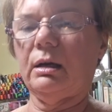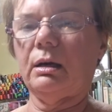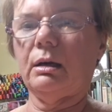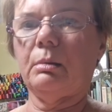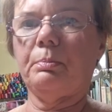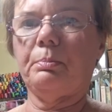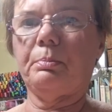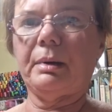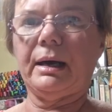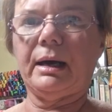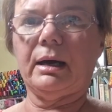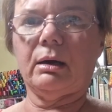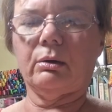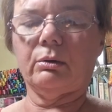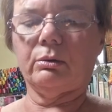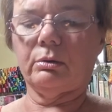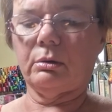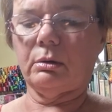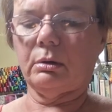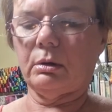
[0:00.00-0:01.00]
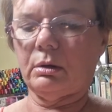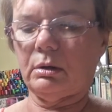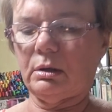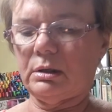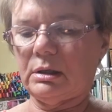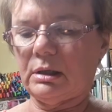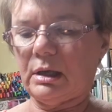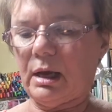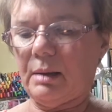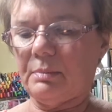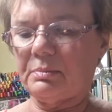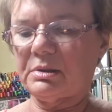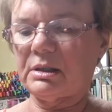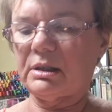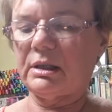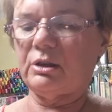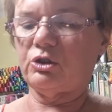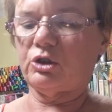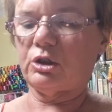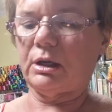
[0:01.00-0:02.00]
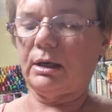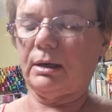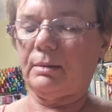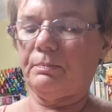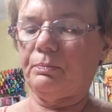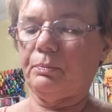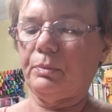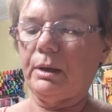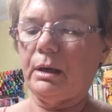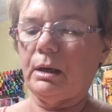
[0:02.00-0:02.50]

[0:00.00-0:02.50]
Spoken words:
about top stitching,